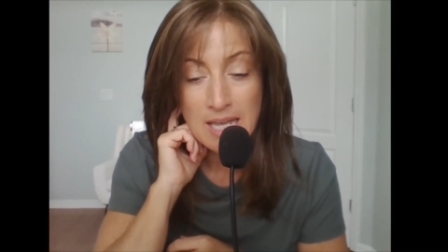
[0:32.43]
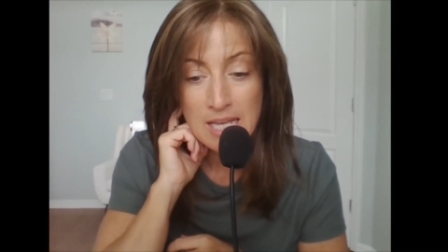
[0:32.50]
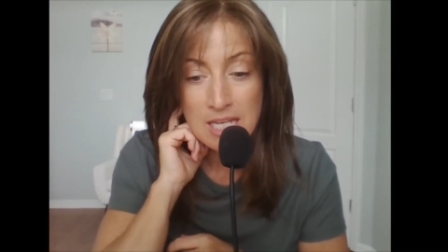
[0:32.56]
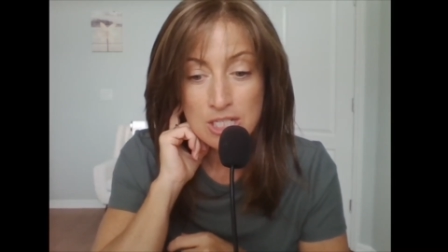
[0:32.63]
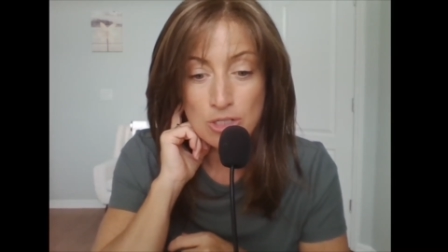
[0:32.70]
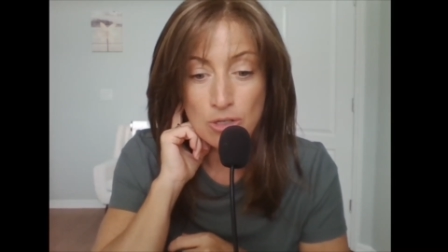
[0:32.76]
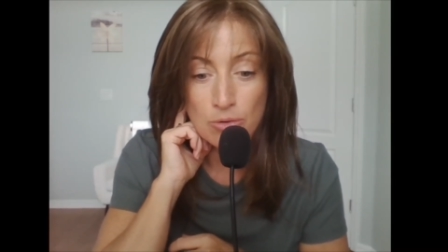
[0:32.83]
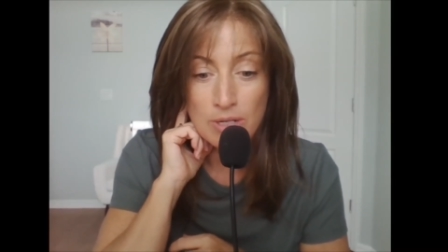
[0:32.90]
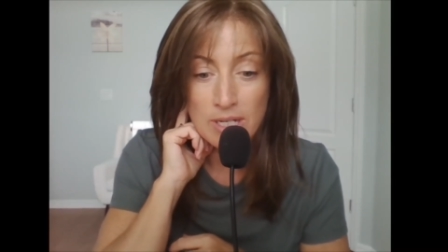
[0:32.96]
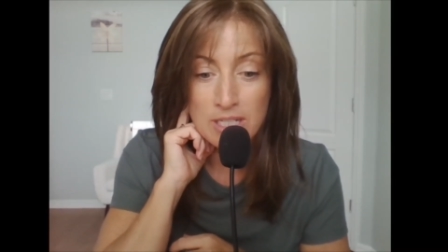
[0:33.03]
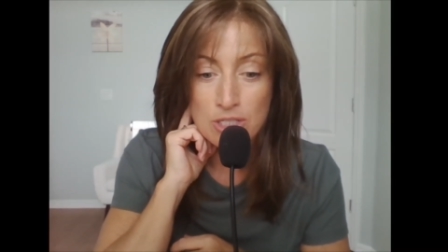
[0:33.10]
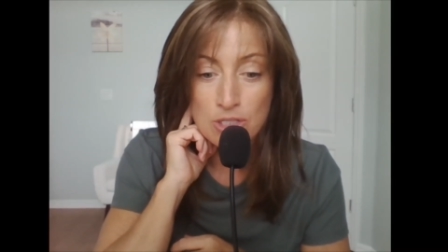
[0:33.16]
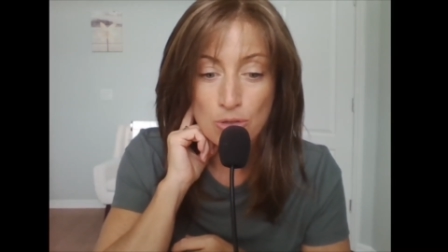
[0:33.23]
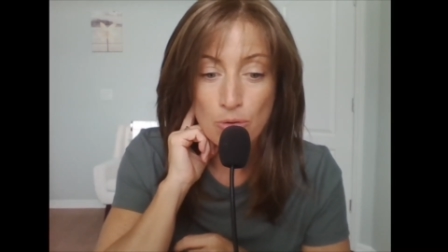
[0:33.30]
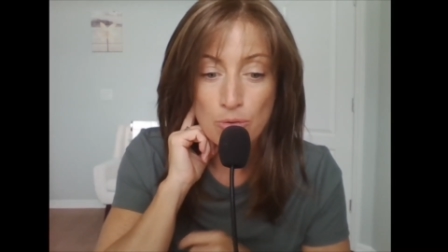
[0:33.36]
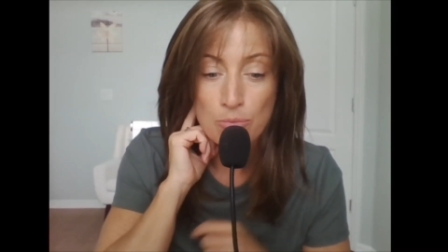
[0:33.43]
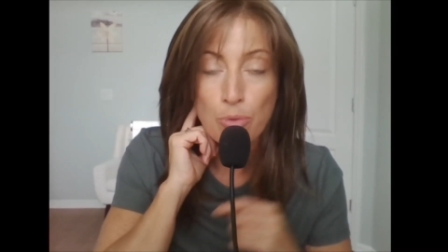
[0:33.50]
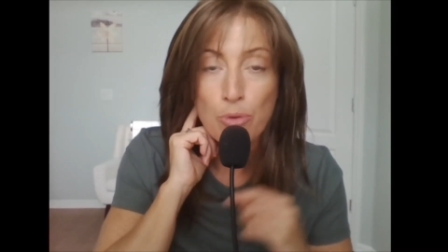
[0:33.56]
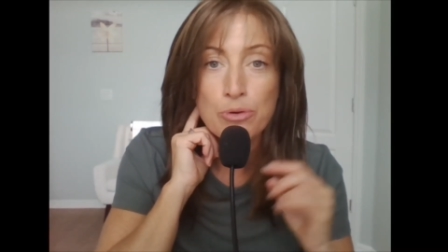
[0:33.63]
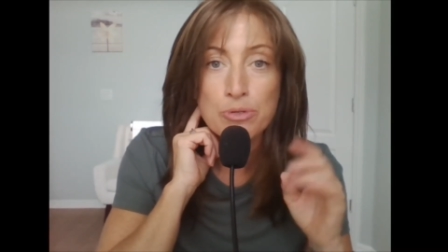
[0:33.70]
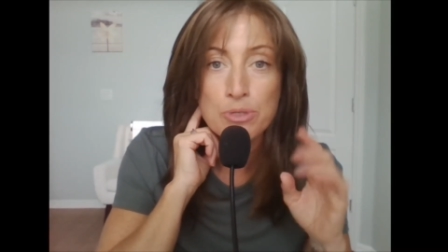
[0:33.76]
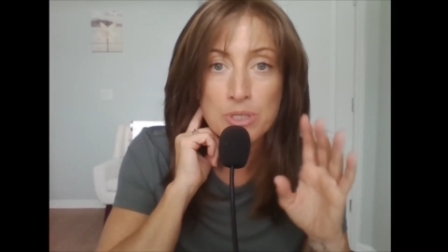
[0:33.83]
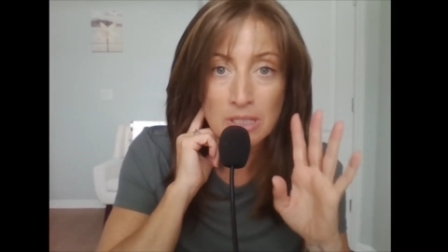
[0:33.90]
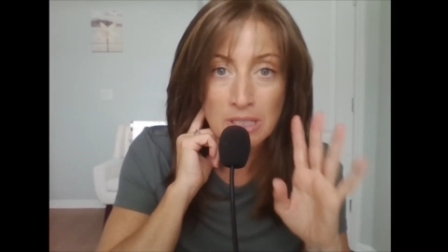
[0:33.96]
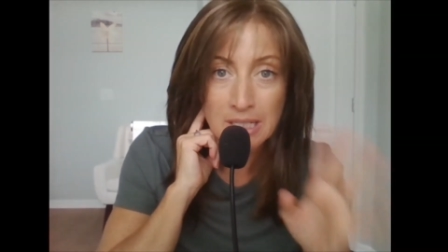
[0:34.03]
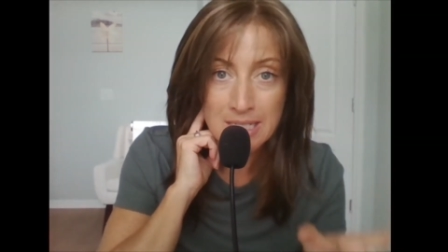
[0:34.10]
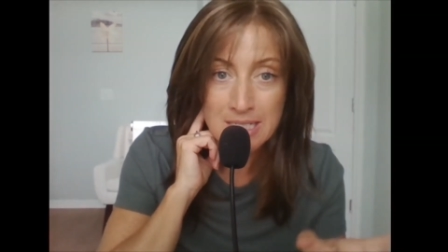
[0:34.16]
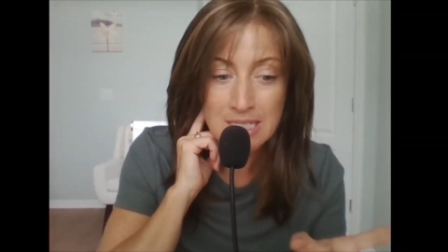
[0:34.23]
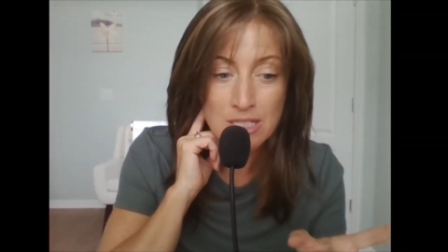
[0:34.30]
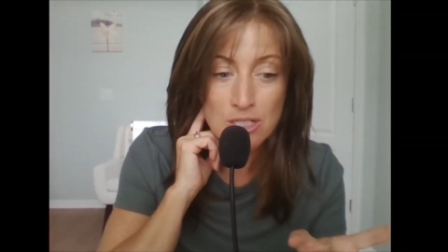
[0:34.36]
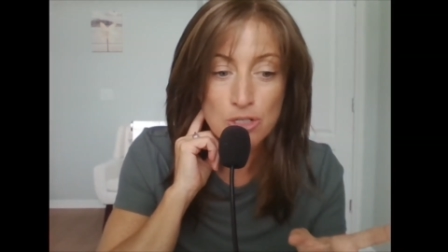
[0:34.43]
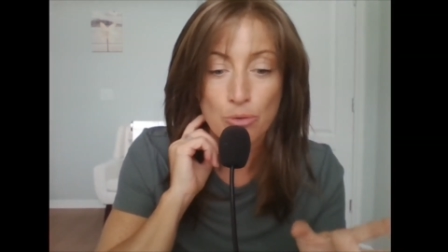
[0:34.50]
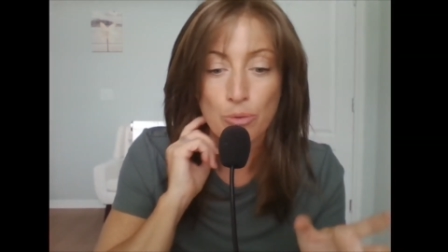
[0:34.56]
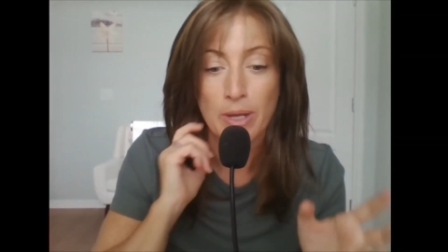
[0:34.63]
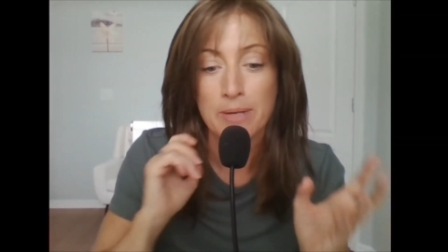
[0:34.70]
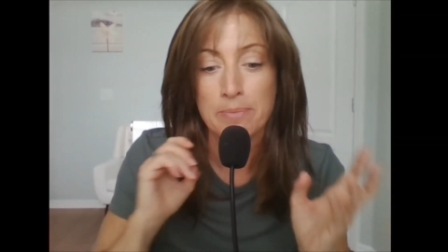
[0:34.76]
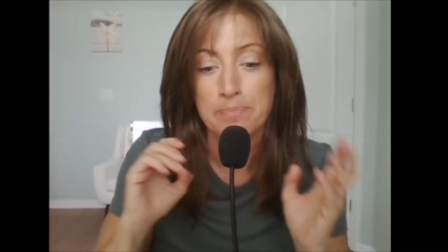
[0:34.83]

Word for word: So it's so important to listen to it,